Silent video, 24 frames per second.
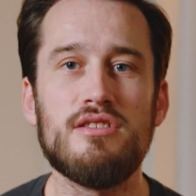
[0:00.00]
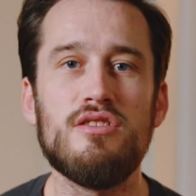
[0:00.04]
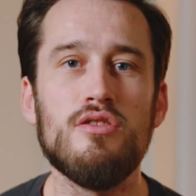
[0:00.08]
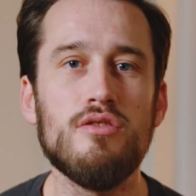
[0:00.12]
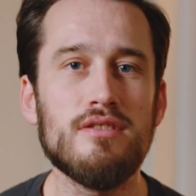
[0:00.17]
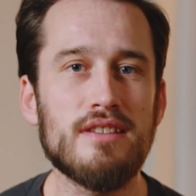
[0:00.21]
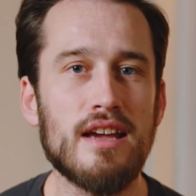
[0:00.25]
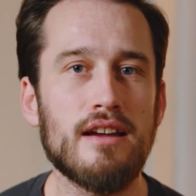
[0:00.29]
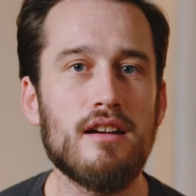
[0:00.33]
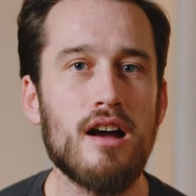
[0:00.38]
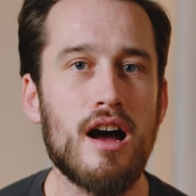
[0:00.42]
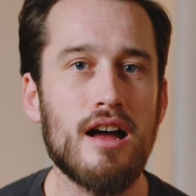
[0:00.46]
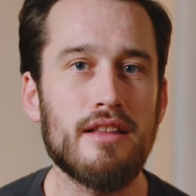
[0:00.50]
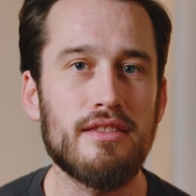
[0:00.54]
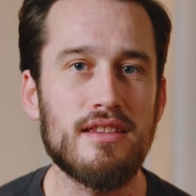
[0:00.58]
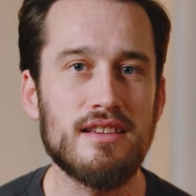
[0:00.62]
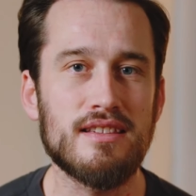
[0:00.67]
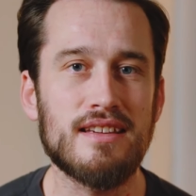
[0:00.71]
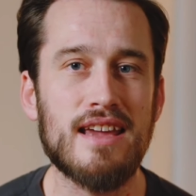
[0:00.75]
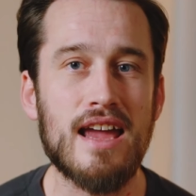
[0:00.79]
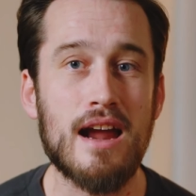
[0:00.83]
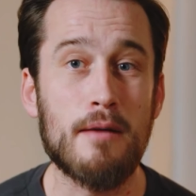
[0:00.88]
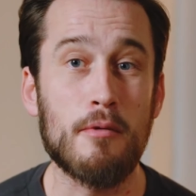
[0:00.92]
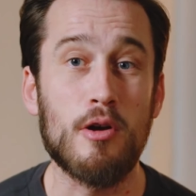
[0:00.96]
soon as I got
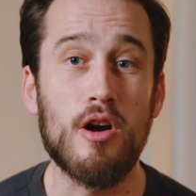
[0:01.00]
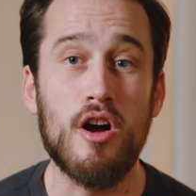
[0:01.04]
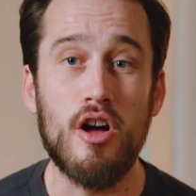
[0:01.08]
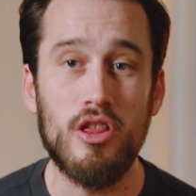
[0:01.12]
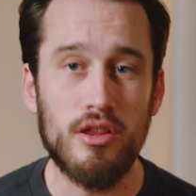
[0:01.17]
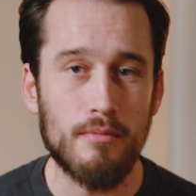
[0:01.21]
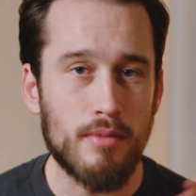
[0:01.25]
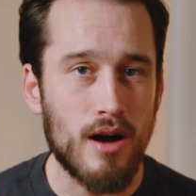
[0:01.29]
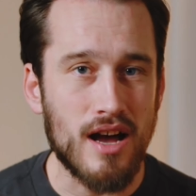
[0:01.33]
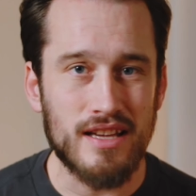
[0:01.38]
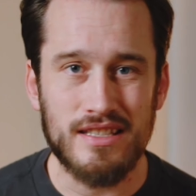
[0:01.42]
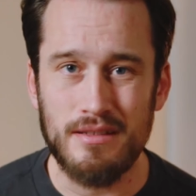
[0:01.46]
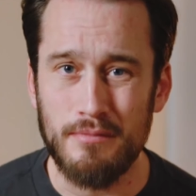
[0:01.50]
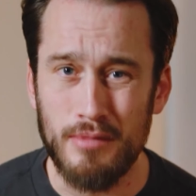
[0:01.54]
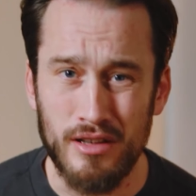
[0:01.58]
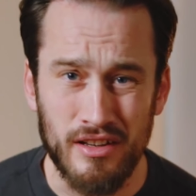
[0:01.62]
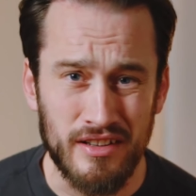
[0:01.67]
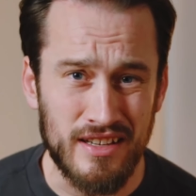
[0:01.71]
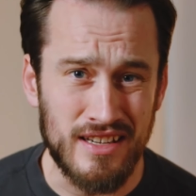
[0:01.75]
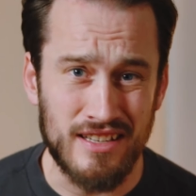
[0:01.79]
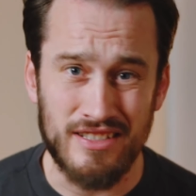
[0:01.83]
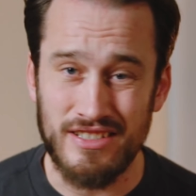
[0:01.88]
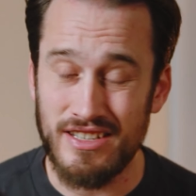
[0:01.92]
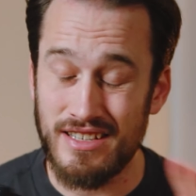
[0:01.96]
this camera, all the
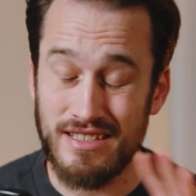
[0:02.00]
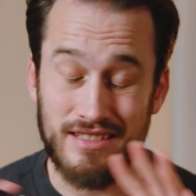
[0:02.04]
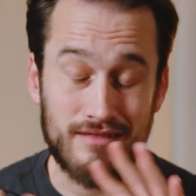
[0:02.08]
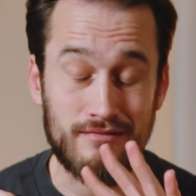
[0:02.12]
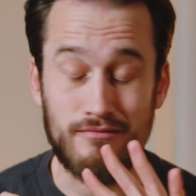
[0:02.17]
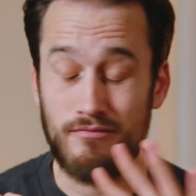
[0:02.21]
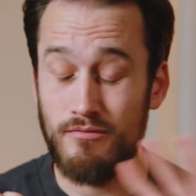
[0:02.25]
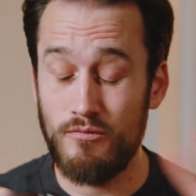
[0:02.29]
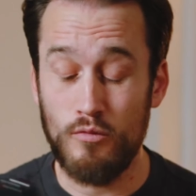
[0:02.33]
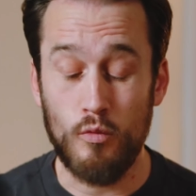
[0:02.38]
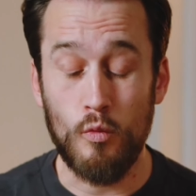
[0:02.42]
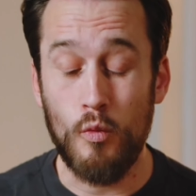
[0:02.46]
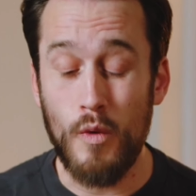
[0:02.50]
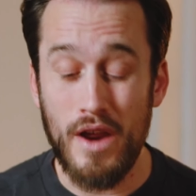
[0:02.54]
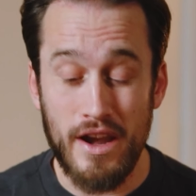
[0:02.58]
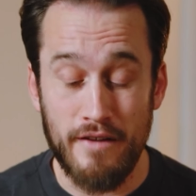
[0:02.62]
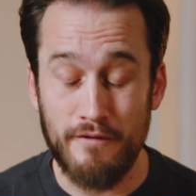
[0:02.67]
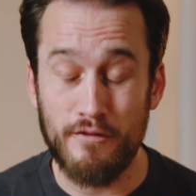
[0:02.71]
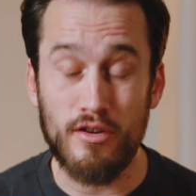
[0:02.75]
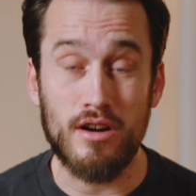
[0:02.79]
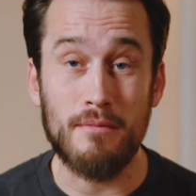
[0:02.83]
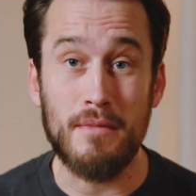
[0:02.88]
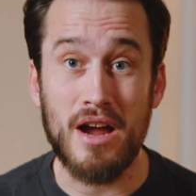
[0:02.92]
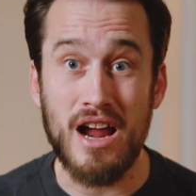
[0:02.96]
possibilities just went in
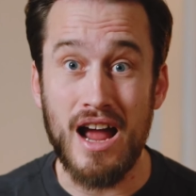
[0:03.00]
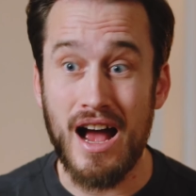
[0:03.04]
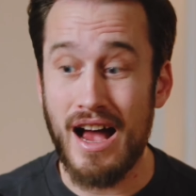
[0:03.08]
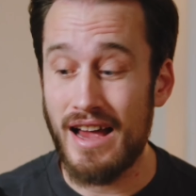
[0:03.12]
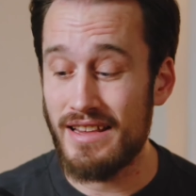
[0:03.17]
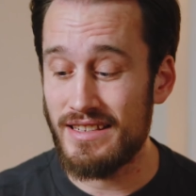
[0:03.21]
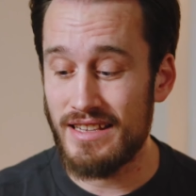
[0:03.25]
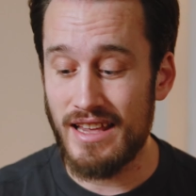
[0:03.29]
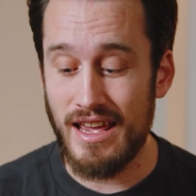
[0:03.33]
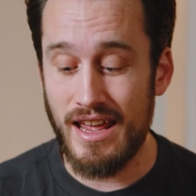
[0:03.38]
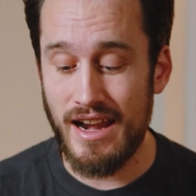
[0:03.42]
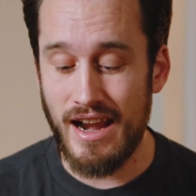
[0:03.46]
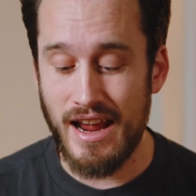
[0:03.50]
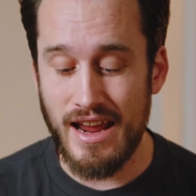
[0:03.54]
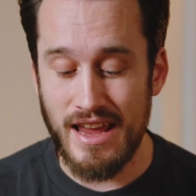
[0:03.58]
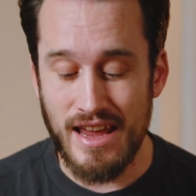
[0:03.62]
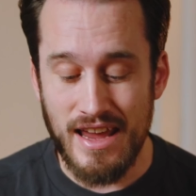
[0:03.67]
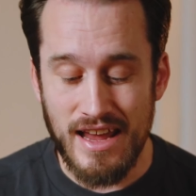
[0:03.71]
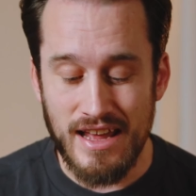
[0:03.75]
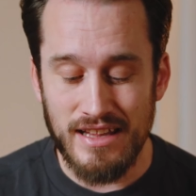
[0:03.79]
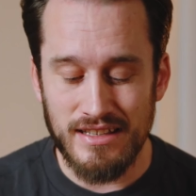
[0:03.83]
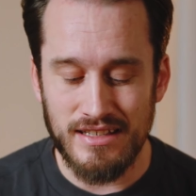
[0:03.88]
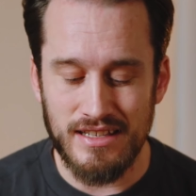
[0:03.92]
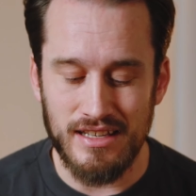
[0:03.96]
front of my eyes, and I
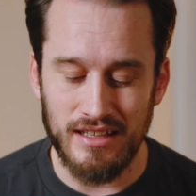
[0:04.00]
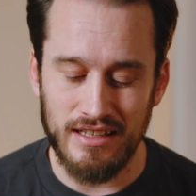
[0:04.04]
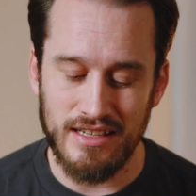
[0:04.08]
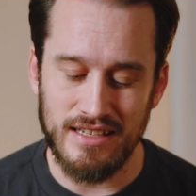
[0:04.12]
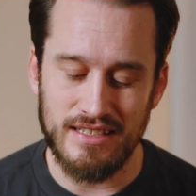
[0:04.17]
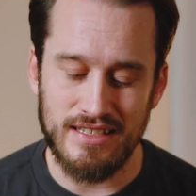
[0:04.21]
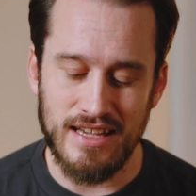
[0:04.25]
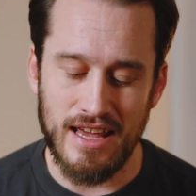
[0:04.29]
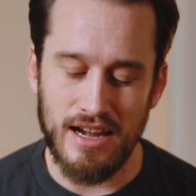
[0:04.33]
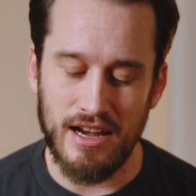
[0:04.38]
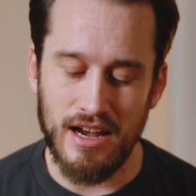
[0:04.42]
instantly set